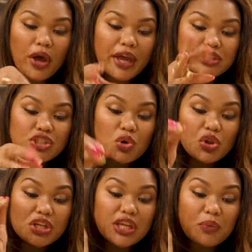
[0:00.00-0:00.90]
Okay, so
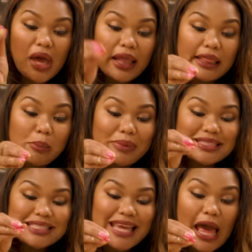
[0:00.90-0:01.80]
looks like we got a little bit
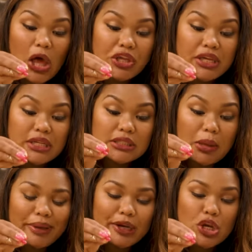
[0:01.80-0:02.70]
of scallions, a
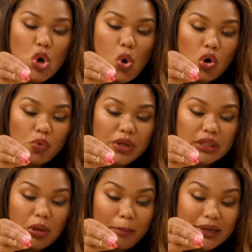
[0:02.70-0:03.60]
little mm. bit of mm-hmm. nori,
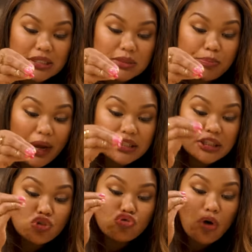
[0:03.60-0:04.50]
a little bit of
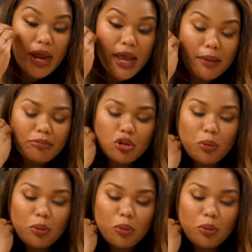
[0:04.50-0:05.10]
spicy crab, a